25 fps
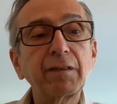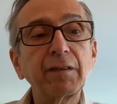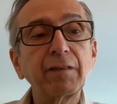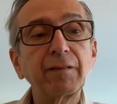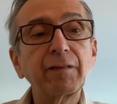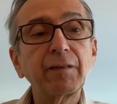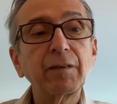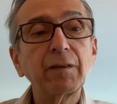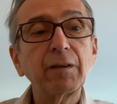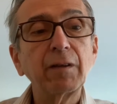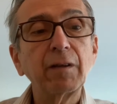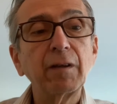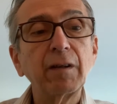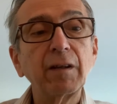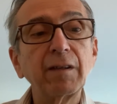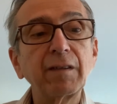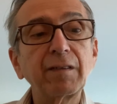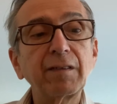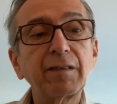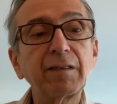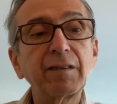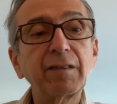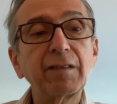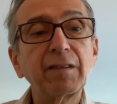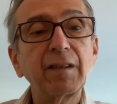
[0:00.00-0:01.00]
of
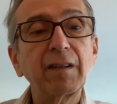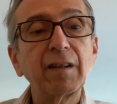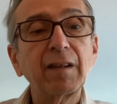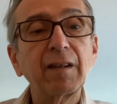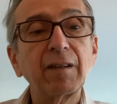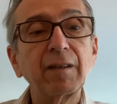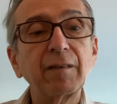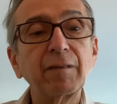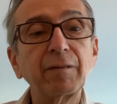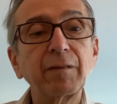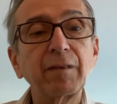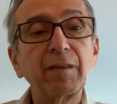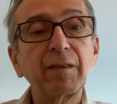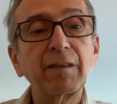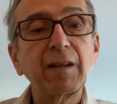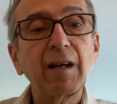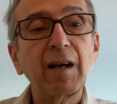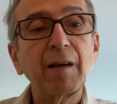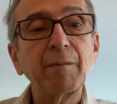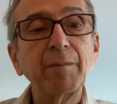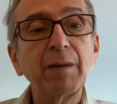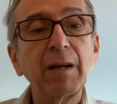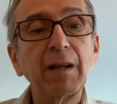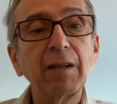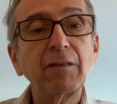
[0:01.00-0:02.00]
course, I
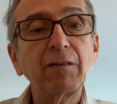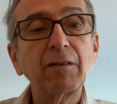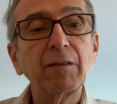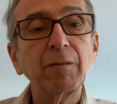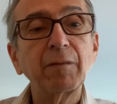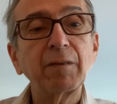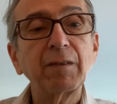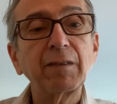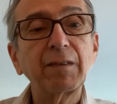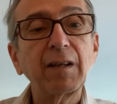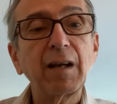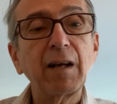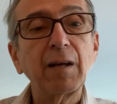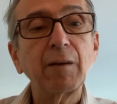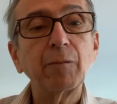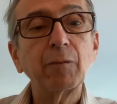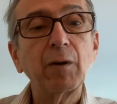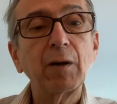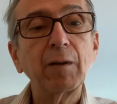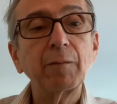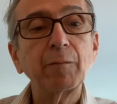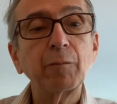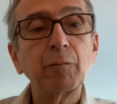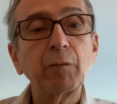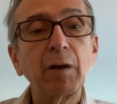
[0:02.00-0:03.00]
mentioned was down
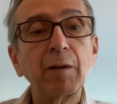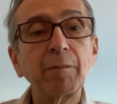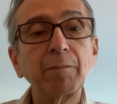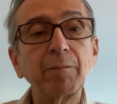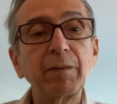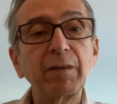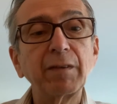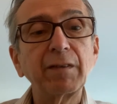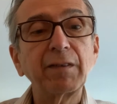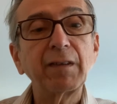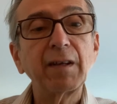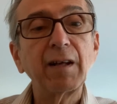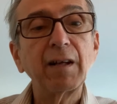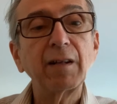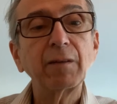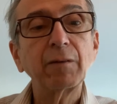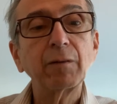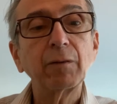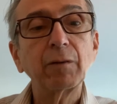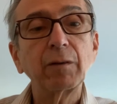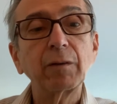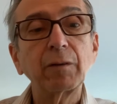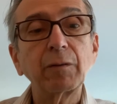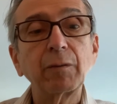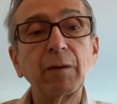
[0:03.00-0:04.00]
1%
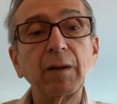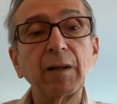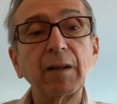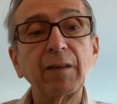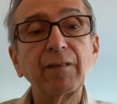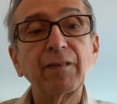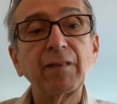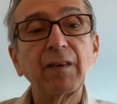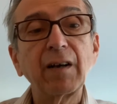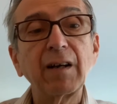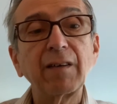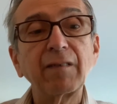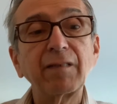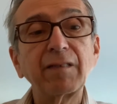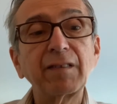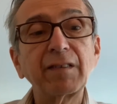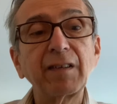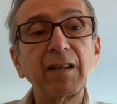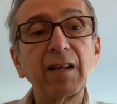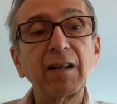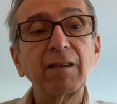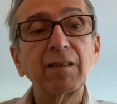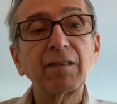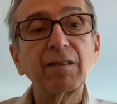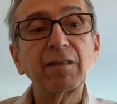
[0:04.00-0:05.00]
or 25
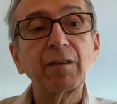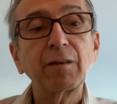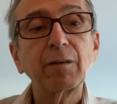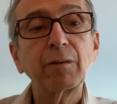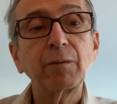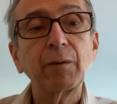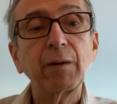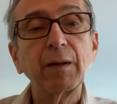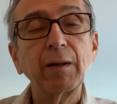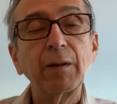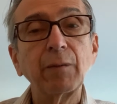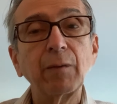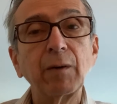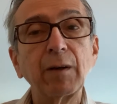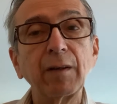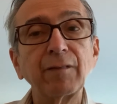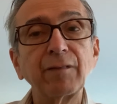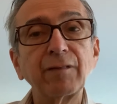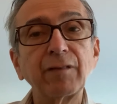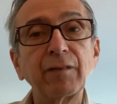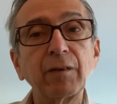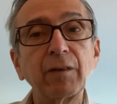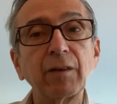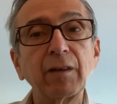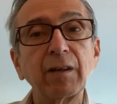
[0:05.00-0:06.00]
cents to
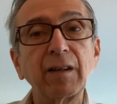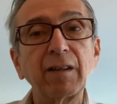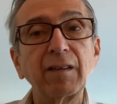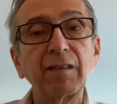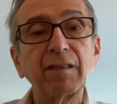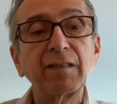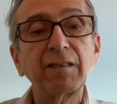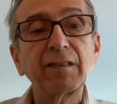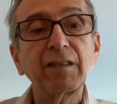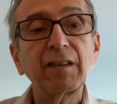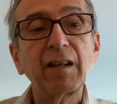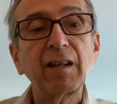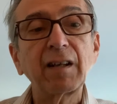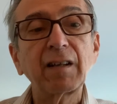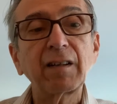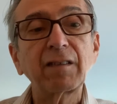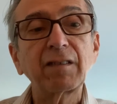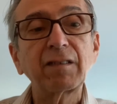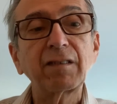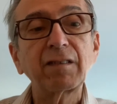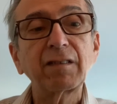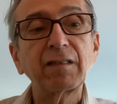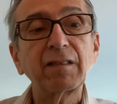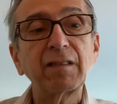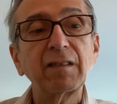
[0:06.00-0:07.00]

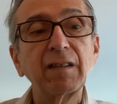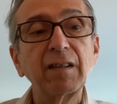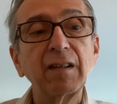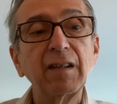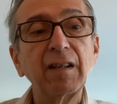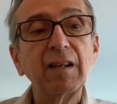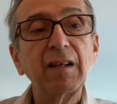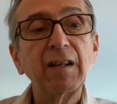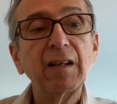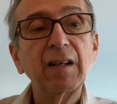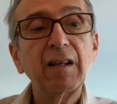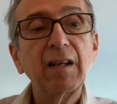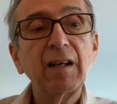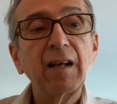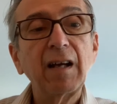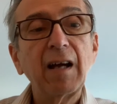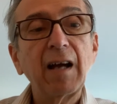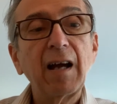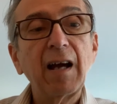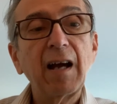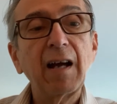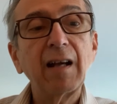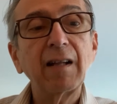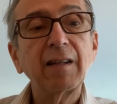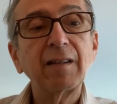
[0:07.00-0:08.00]
21.46.
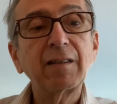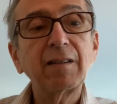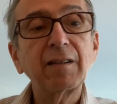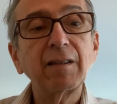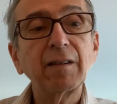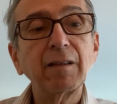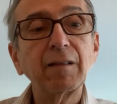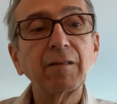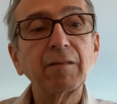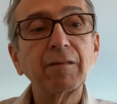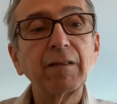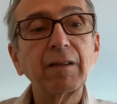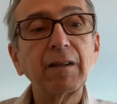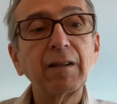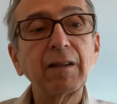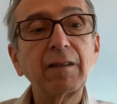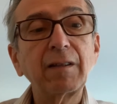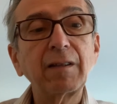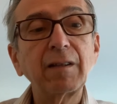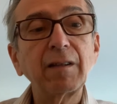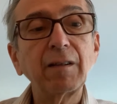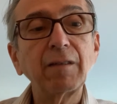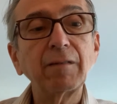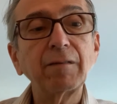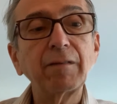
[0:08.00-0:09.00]
And
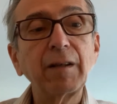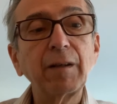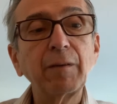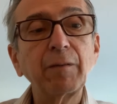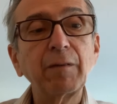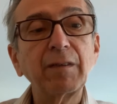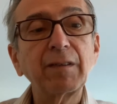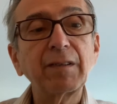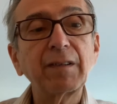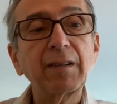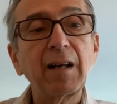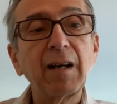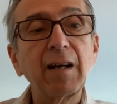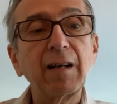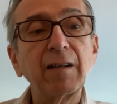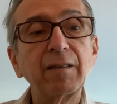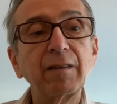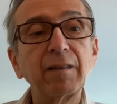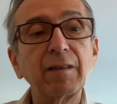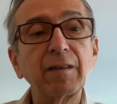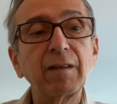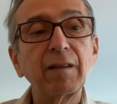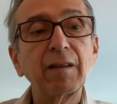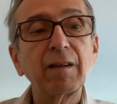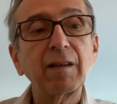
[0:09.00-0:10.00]
Tilray was
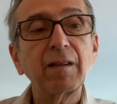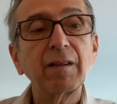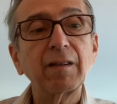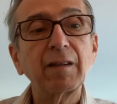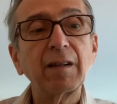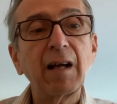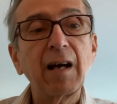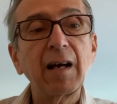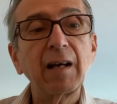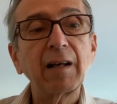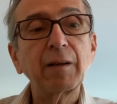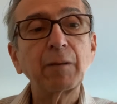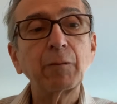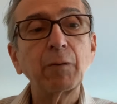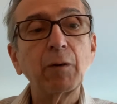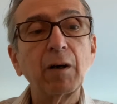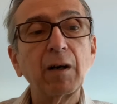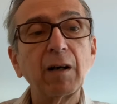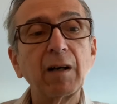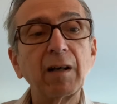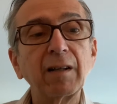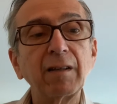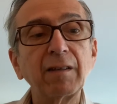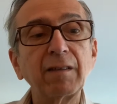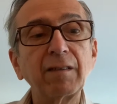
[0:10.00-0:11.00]
down
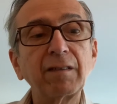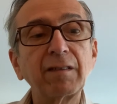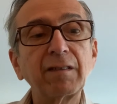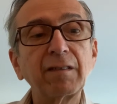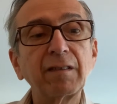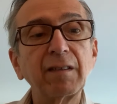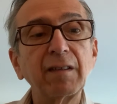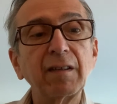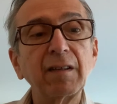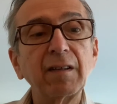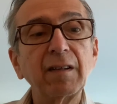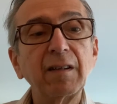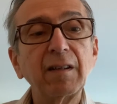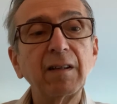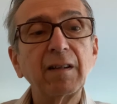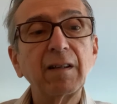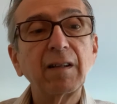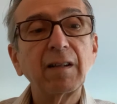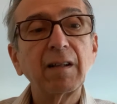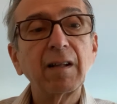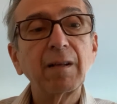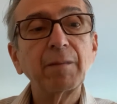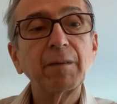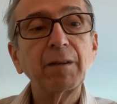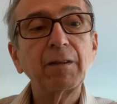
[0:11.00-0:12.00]
likewise.
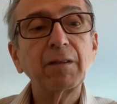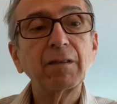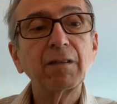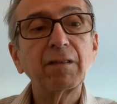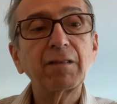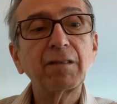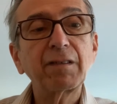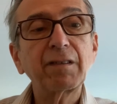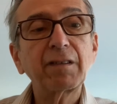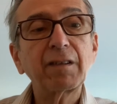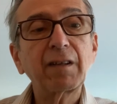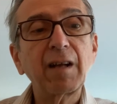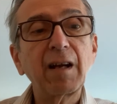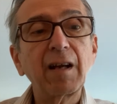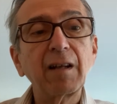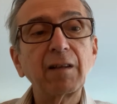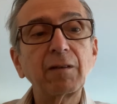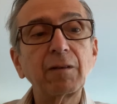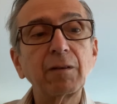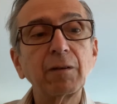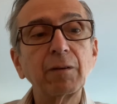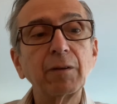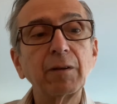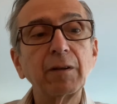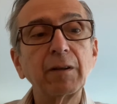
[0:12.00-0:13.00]
Let me just get
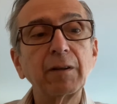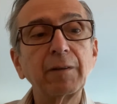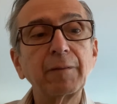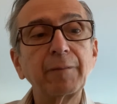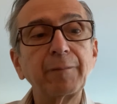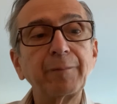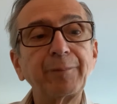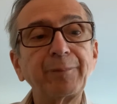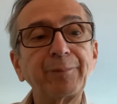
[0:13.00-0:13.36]
to it.